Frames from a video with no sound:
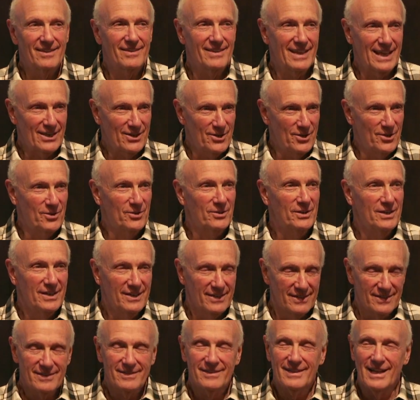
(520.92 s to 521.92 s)
Thank you.
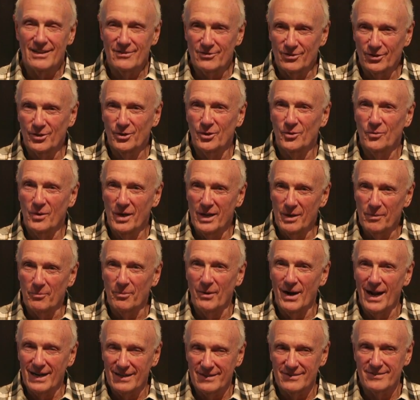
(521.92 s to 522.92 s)
That's a good way to
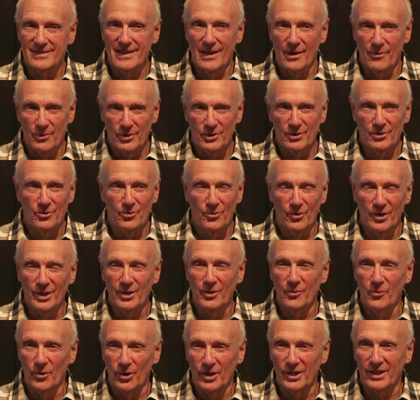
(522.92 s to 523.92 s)
practice that when you're really
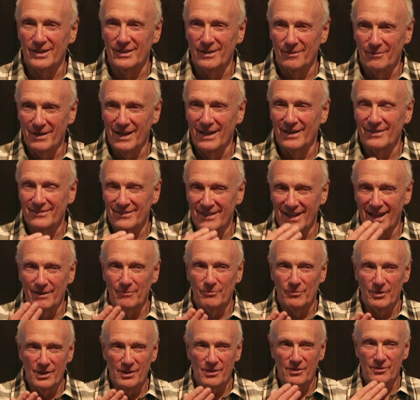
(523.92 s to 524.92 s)
working about
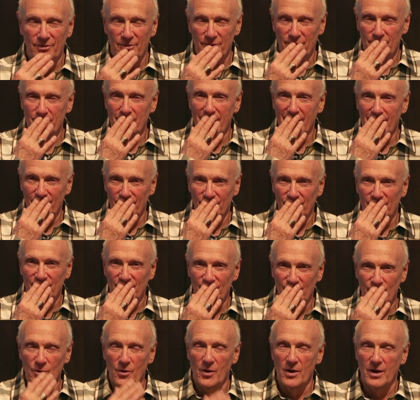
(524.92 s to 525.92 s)
not breathing through your mouth. When
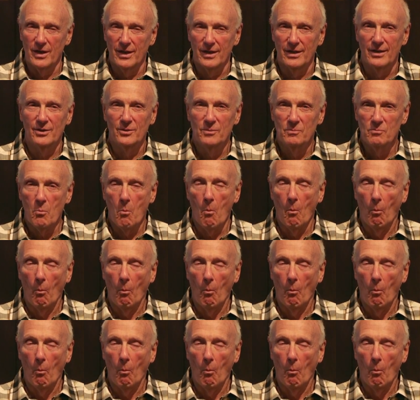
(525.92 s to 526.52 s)
you're yawning, you